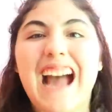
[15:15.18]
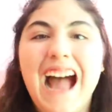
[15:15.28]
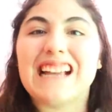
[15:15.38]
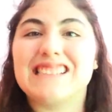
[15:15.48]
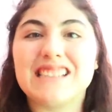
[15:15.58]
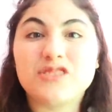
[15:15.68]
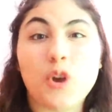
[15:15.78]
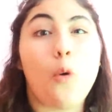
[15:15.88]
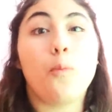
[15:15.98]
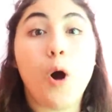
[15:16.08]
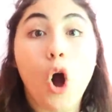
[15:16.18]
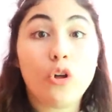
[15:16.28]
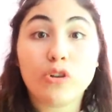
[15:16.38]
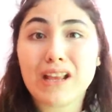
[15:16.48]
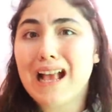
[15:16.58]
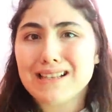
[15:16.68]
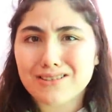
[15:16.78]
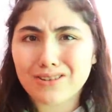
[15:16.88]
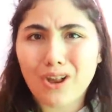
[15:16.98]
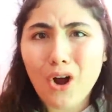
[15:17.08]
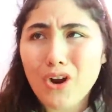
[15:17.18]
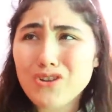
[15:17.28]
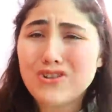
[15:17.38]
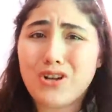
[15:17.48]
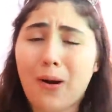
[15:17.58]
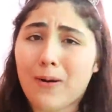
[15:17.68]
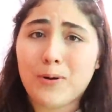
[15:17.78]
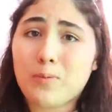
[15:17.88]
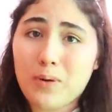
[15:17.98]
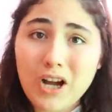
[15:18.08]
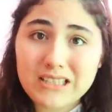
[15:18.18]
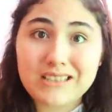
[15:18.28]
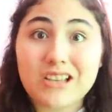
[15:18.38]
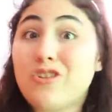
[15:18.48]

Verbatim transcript: Guys, so Paul only has large cardboard boxes,